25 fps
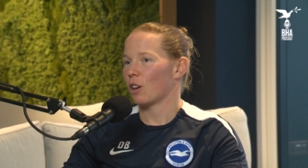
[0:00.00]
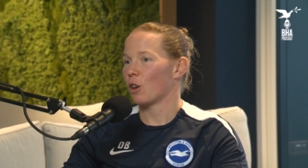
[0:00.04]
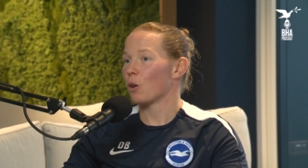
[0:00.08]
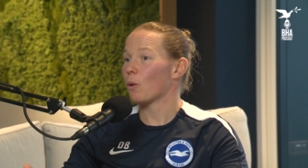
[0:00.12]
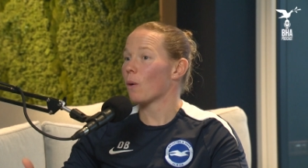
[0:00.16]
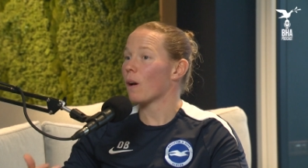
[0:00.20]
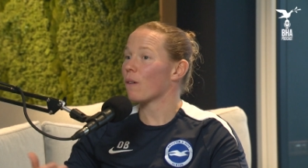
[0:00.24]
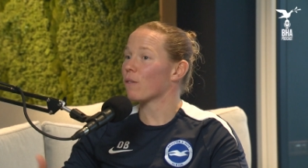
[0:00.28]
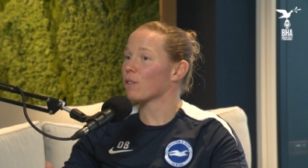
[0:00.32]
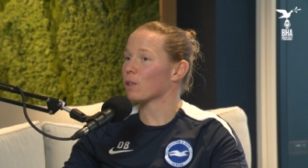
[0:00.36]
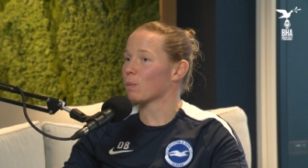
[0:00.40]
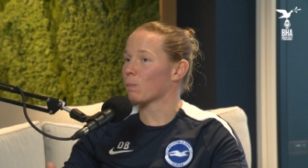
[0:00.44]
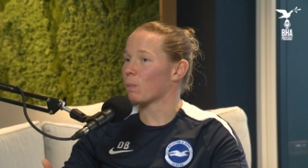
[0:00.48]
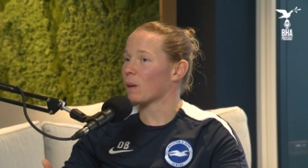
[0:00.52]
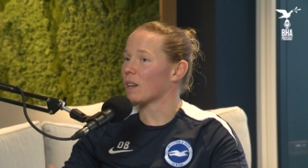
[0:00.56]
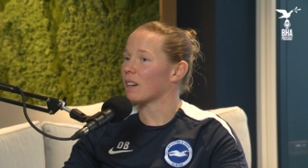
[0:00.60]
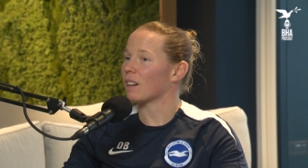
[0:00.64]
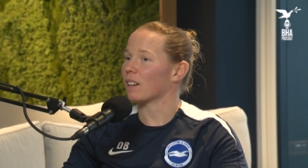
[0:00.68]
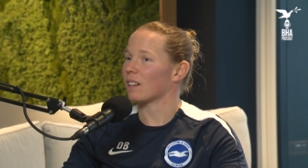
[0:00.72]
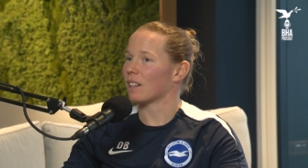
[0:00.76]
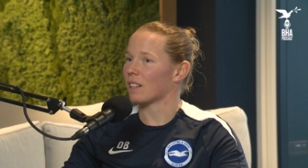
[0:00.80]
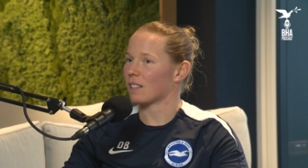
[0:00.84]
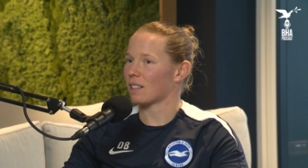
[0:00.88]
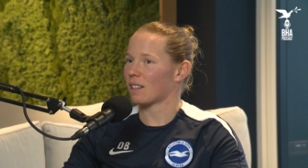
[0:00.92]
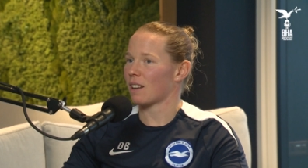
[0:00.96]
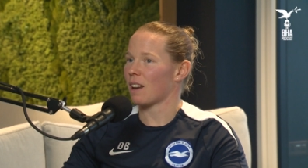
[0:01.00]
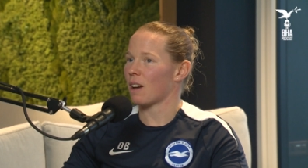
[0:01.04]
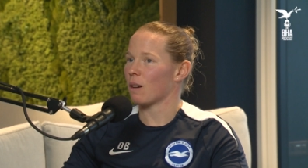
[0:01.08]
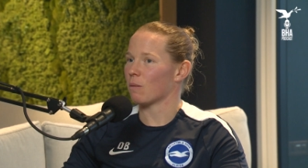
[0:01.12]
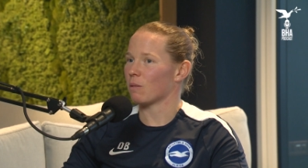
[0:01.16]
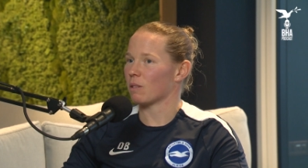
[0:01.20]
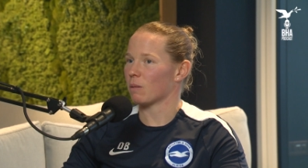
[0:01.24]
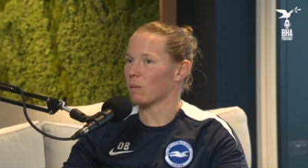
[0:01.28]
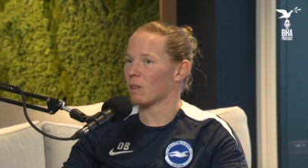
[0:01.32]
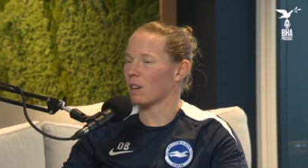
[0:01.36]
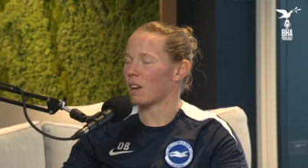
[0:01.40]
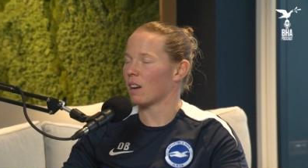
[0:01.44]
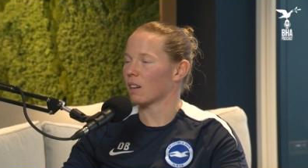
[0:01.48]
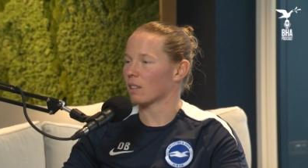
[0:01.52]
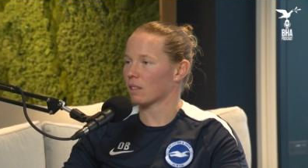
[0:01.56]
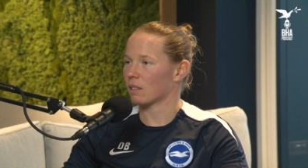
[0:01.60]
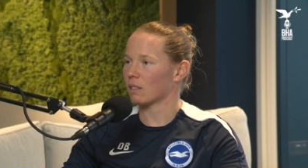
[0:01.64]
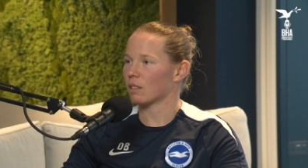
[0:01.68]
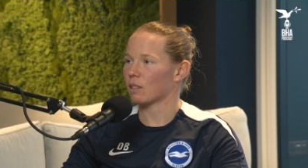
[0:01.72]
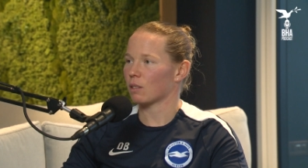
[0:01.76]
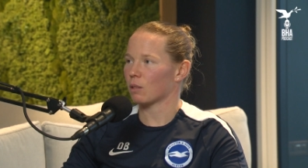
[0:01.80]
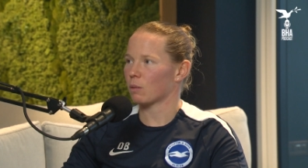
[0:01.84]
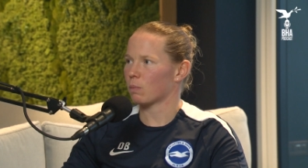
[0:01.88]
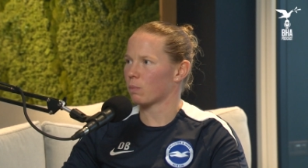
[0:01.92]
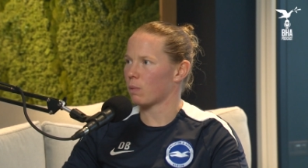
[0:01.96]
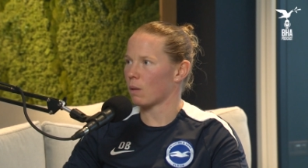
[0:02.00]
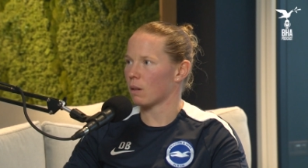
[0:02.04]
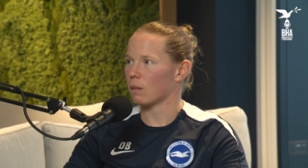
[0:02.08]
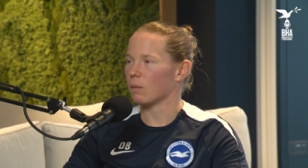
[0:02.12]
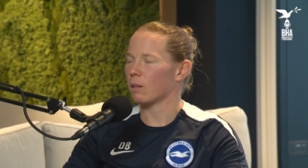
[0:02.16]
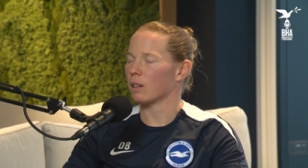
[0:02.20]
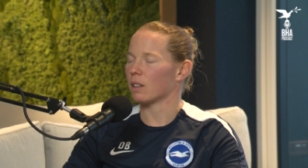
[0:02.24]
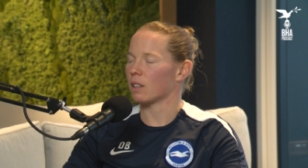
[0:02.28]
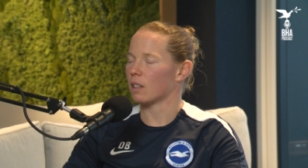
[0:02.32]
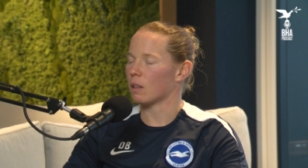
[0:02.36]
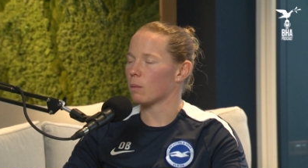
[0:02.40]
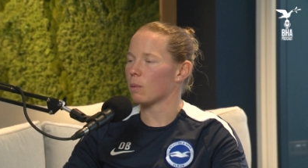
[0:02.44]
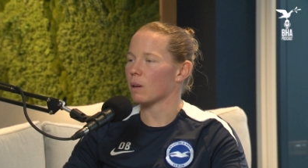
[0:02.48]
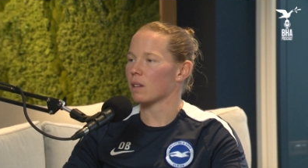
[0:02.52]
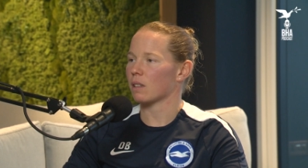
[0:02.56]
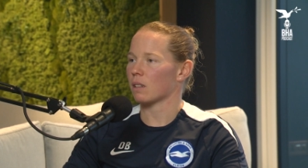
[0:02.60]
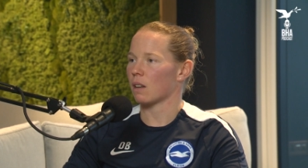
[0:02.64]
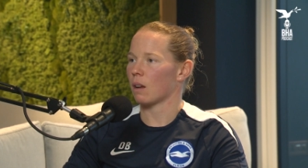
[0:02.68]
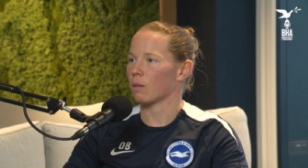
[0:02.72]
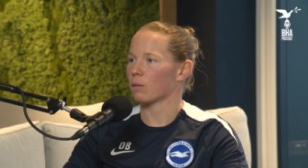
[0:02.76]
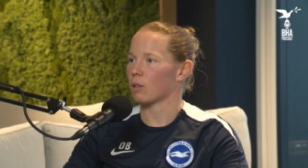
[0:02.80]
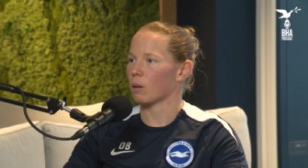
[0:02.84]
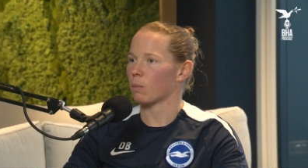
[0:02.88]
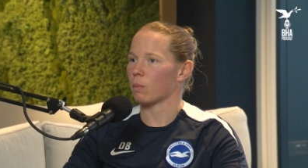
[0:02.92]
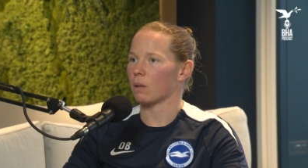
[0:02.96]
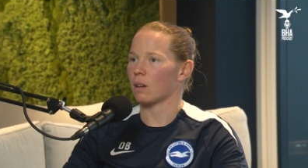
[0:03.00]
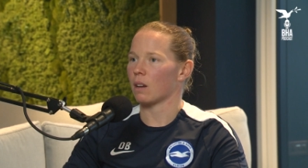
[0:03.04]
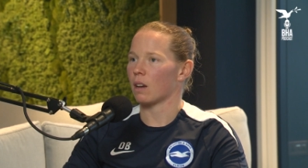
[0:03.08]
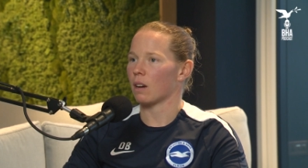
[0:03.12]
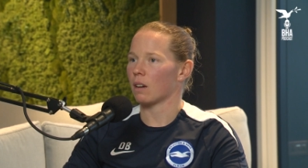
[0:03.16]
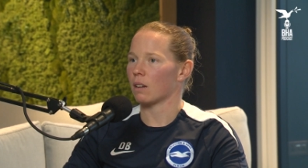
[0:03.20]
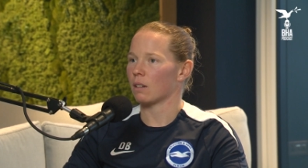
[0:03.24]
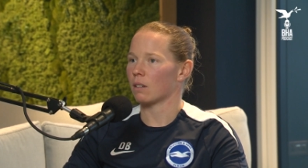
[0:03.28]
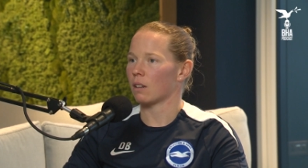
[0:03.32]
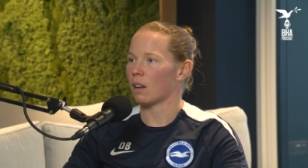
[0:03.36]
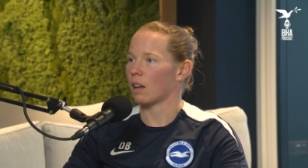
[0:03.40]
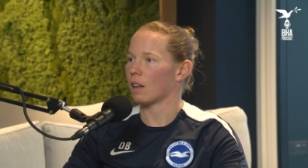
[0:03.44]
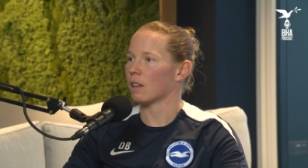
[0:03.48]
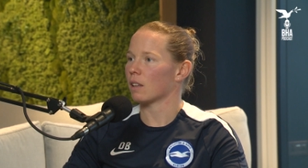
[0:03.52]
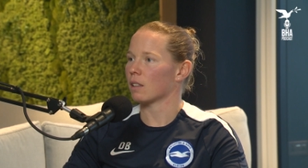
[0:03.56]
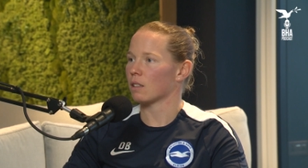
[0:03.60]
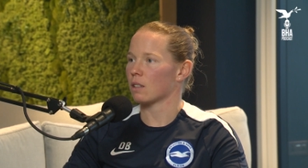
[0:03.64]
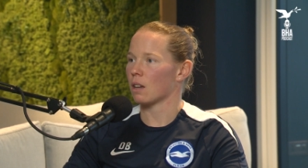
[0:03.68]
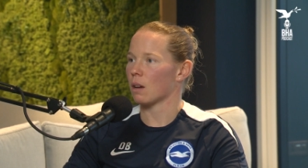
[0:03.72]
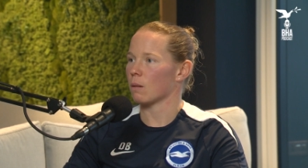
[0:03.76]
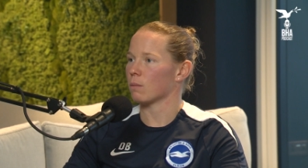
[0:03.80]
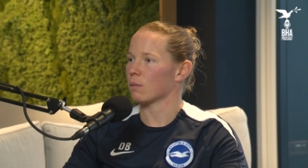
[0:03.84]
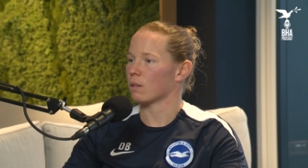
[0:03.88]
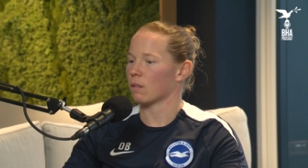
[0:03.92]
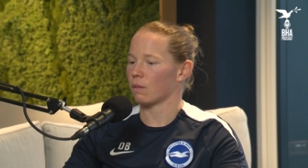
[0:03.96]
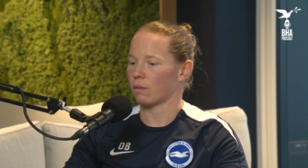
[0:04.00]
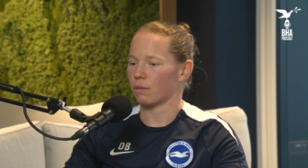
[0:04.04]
whoever's been at this club is like, it's probably one of the best clubs I've been at. Like in terms